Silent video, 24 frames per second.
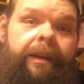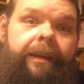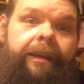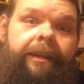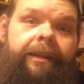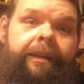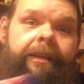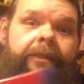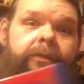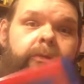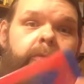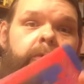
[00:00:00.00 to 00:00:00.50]
and
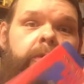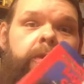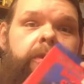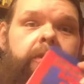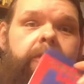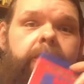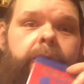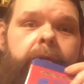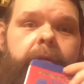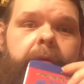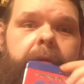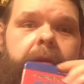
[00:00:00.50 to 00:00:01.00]
that's wonderful,
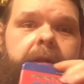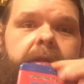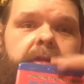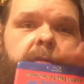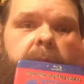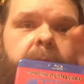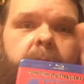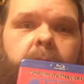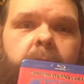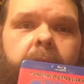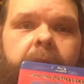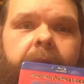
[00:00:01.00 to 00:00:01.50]
the greatest
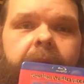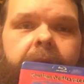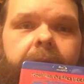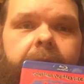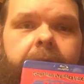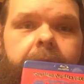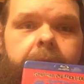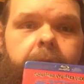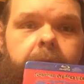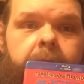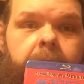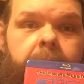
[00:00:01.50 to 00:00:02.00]
Blu-ray I've
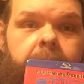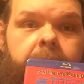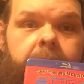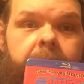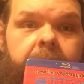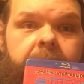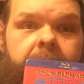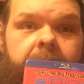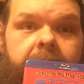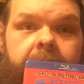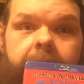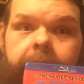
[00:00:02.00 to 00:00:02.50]
ever owned in my
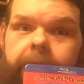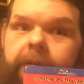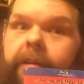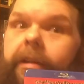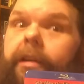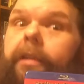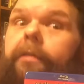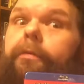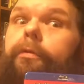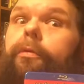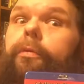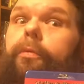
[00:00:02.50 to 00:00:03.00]
life and
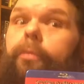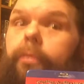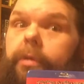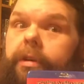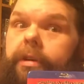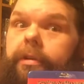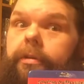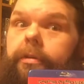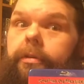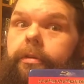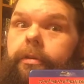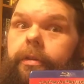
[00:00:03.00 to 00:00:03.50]
ever
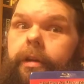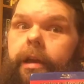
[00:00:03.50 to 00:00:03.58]
will.